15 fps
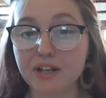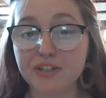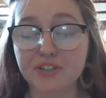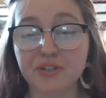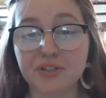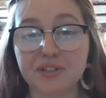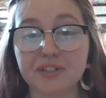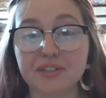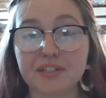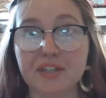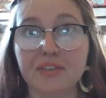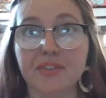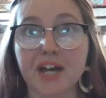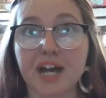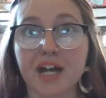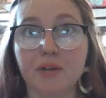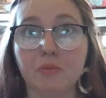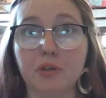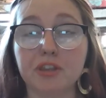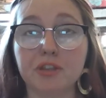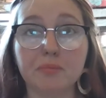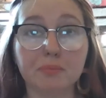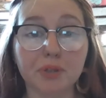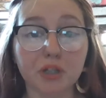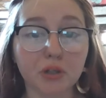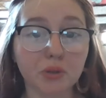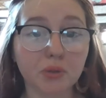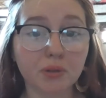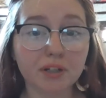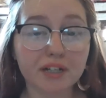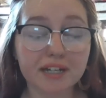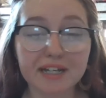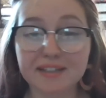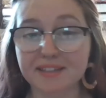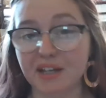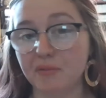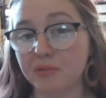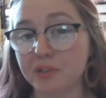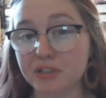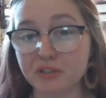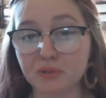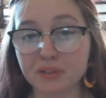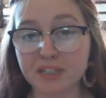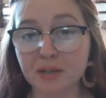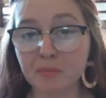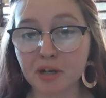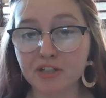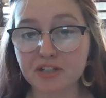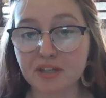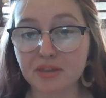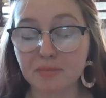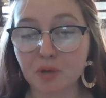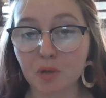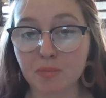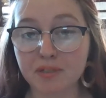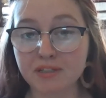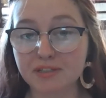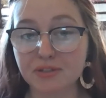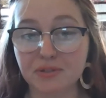So you can see that with the blue, it's not really doing that much at the moment.